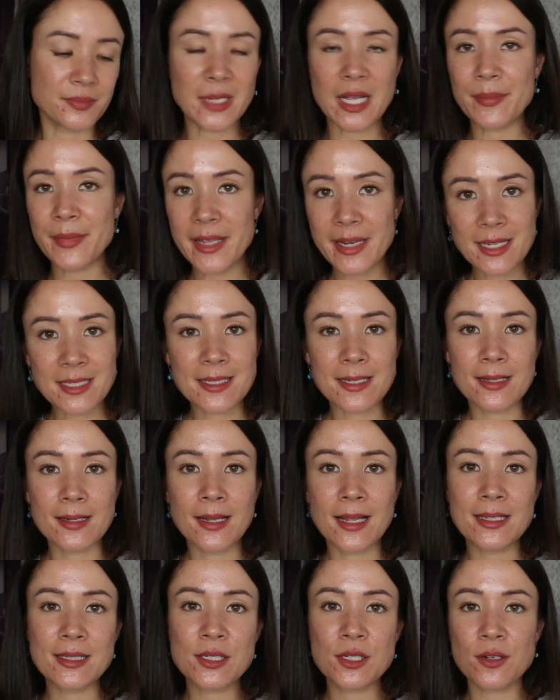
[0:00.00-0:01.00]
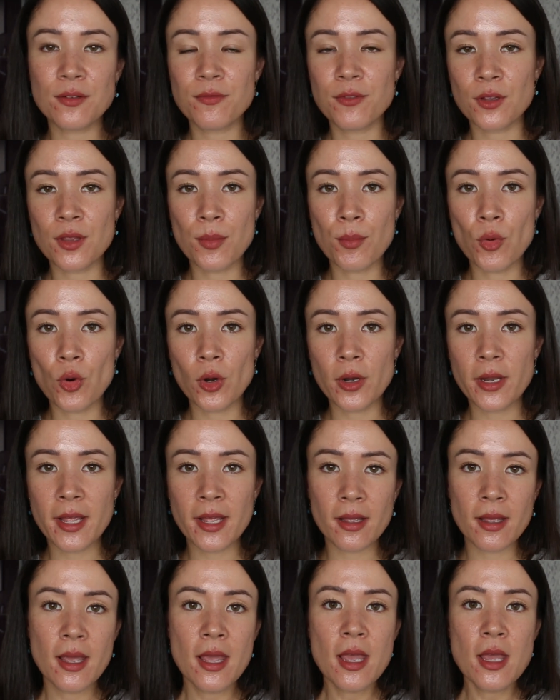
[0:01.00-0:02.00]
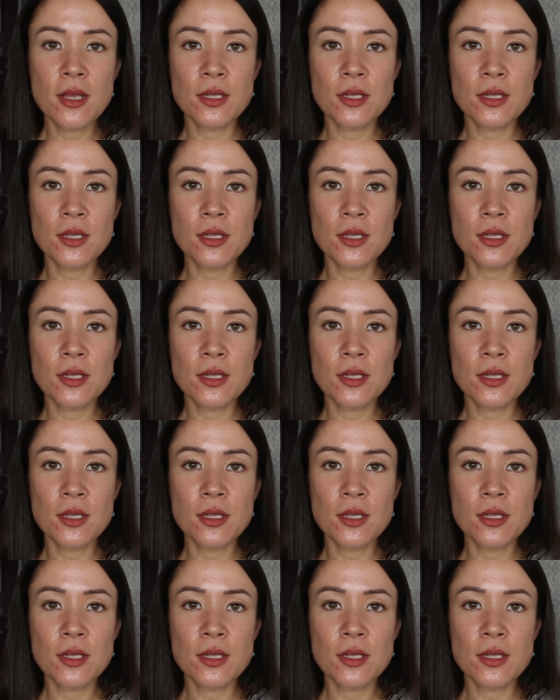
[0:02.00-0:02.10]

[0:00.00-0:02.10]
I mean, it's a cleanser for the morning,